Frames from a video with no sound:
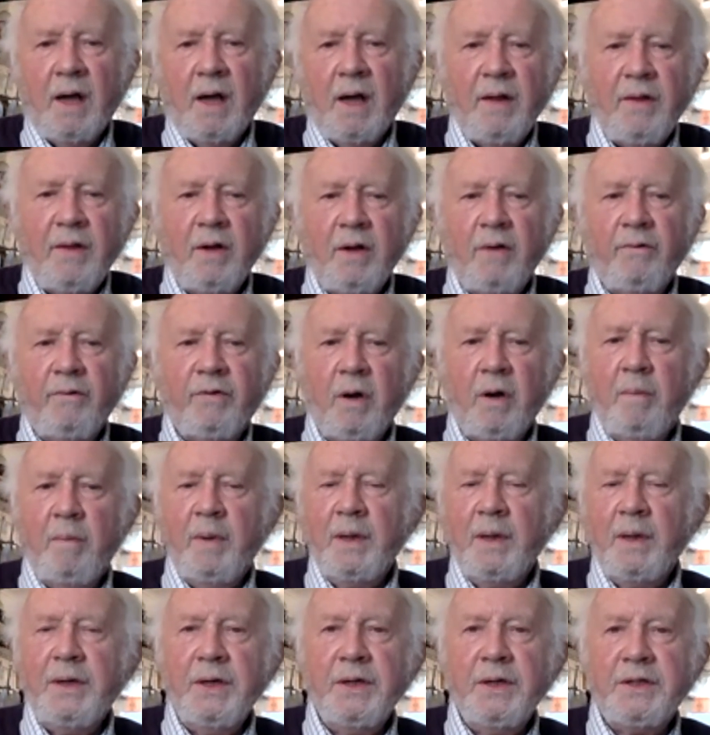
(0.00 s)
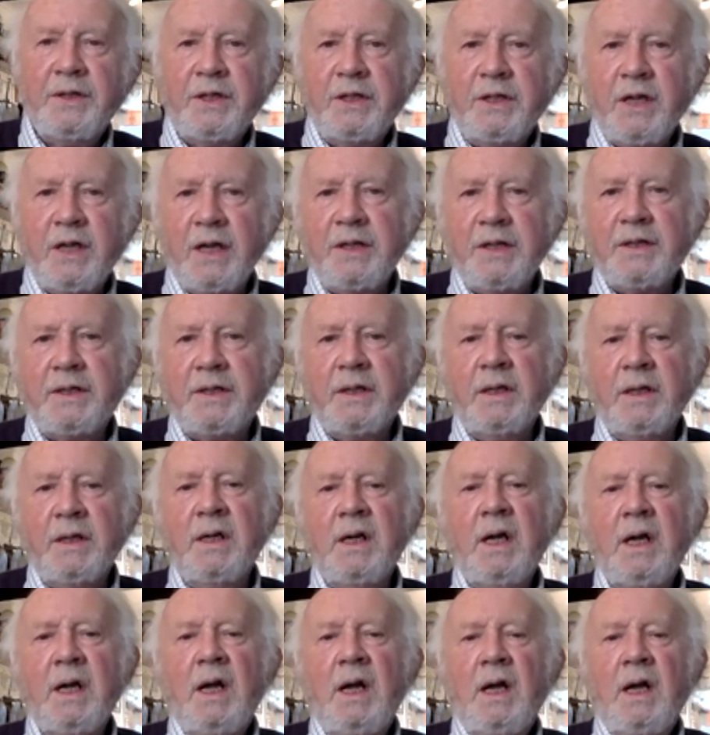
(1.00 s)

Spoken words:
I thought for a bit and suggested